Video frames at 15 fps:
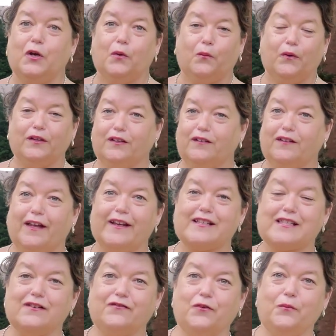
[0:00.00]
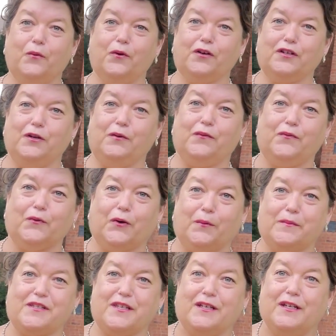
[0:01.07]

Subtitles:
what looked like Civil War uniforms.